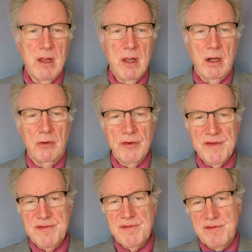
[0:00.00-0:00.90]
A
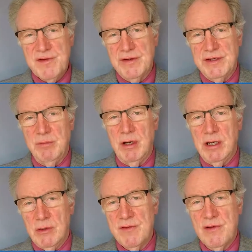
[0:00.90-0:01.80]
recent study by
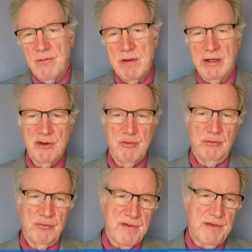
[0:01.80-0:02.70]
hotel
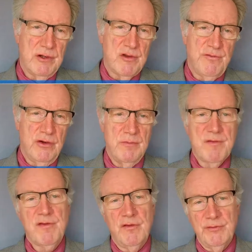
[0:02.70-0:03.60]
management research firm
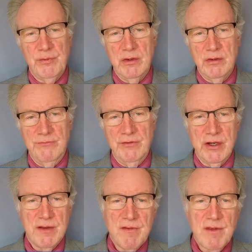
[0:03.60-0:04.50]
Software
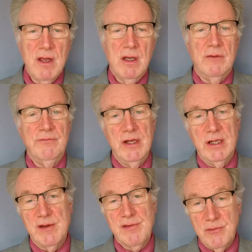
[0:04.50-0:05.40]
Advice of
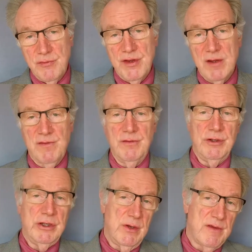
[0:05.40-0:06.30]
nearly
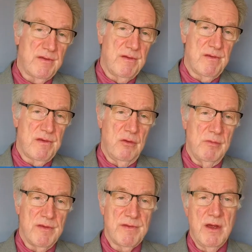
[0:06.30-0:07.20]
2,000 US
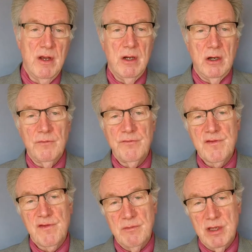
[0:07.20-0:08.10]
consumers
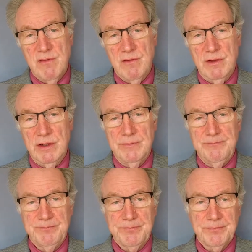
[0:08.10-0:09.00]
offers some insight.
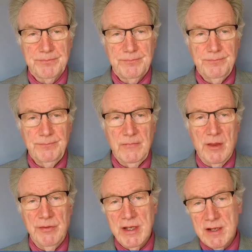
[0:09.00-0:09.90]

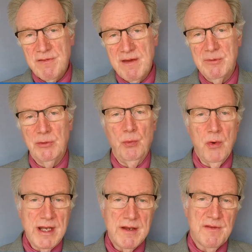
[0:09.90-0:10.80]
They examined
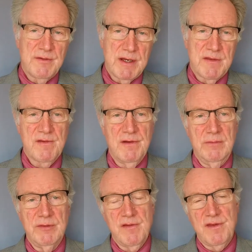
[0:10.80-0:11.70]
when is the best
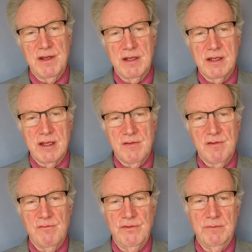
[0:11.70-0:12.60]
time to seek
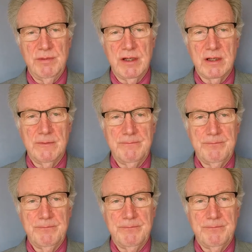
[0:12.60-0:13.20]
guests' feedback.